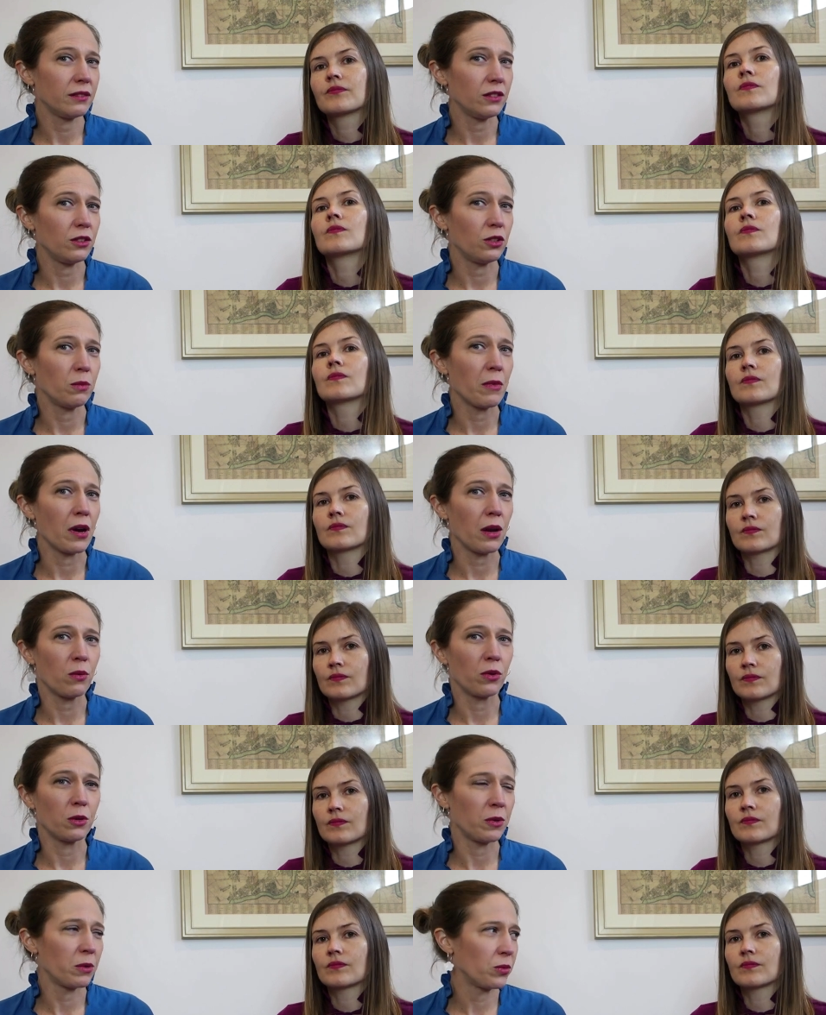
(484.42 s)
Speaker 1: you mm. might
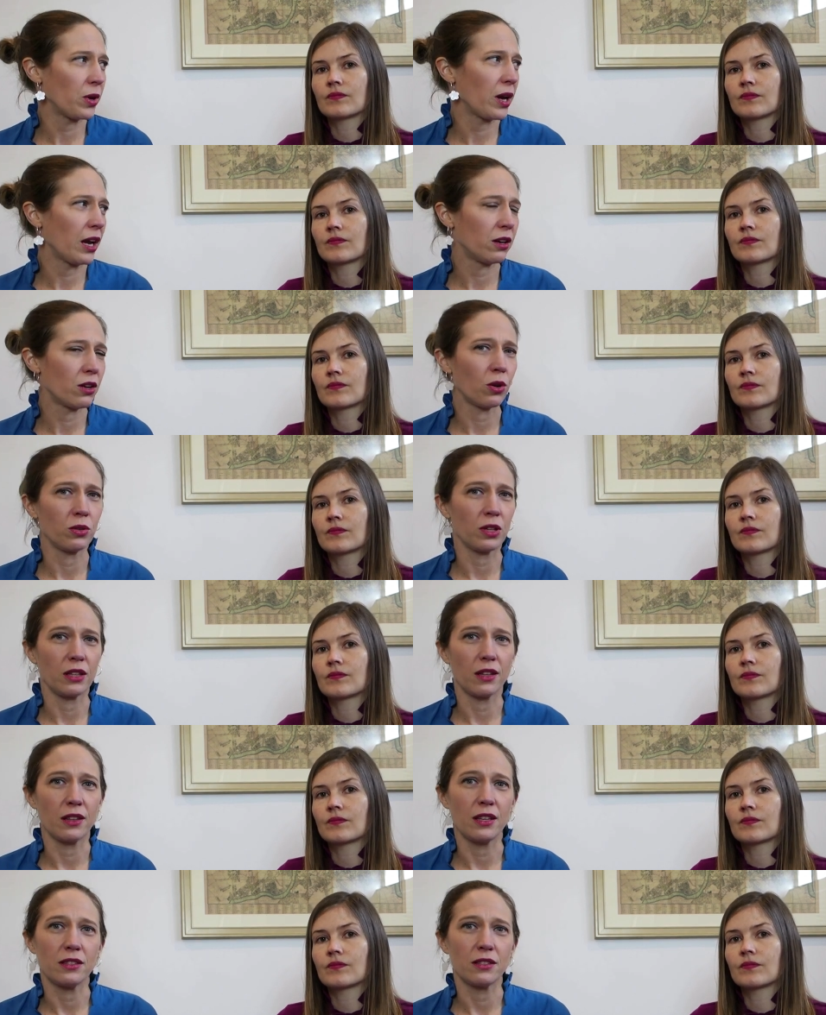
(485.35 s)
want a bit more hand holding
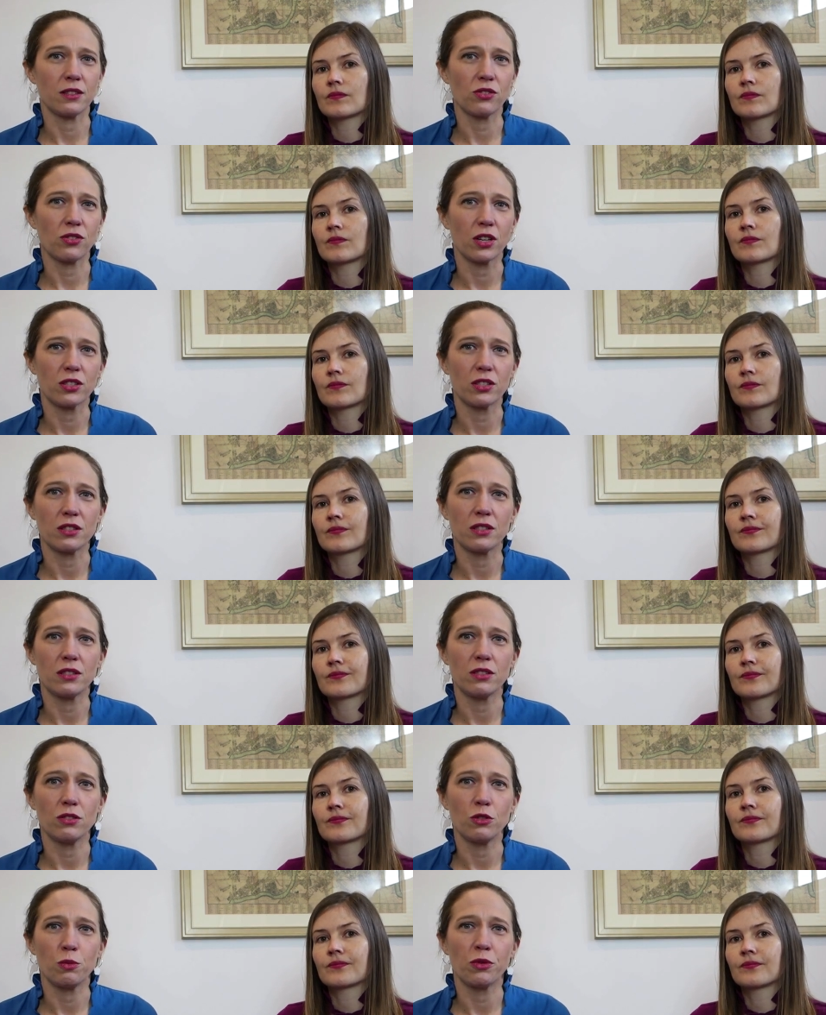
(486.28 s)
than these mm-hmm. instructions
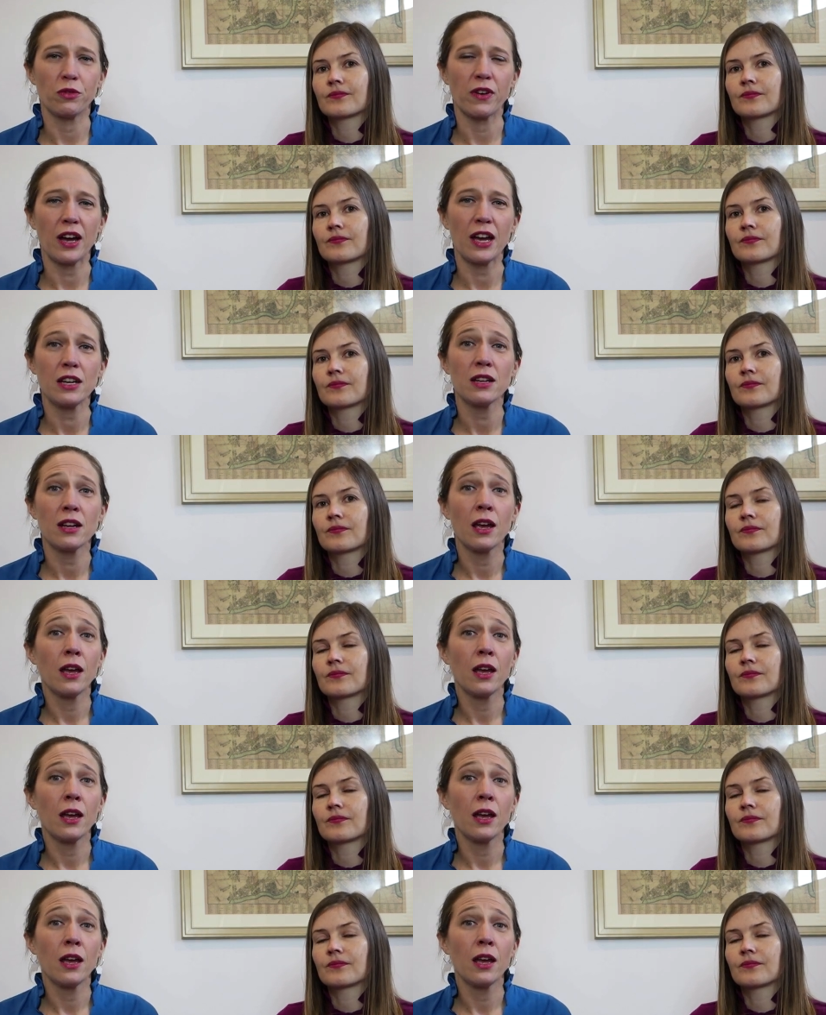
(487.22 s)
do provide.